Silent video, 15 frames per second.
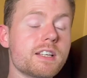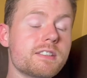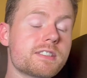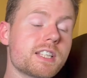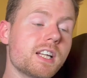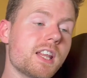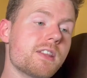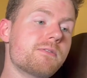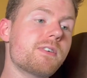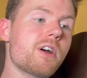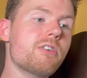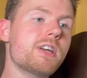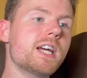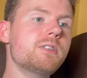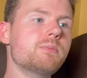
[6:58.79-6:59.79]
until at the
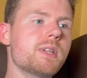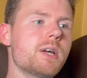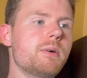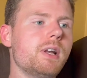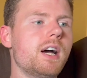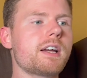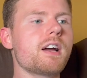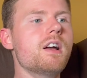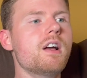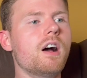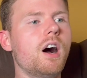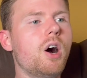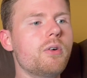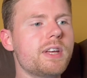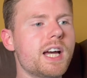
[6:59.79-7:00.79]
very end when they were like,
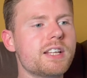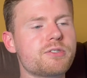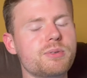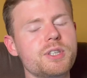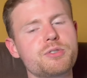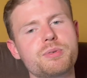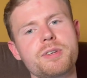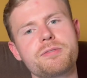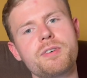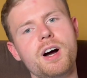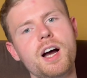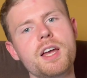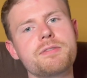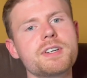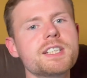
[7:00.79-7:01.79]
oh yeah, twenty
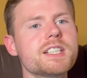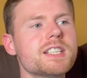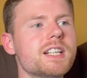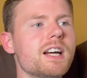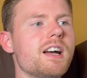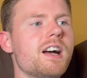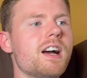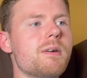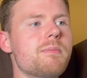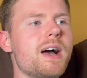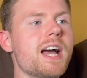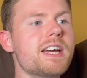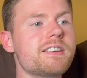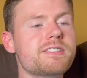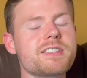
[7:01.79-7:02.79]
twenty-five, um,
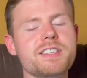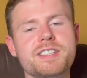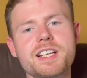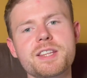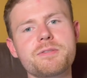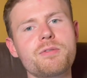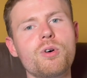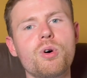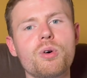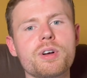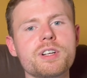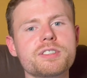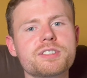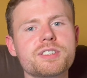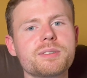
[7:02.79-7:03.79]
eighth to the tenth of
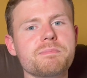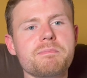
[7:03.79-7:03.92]
August,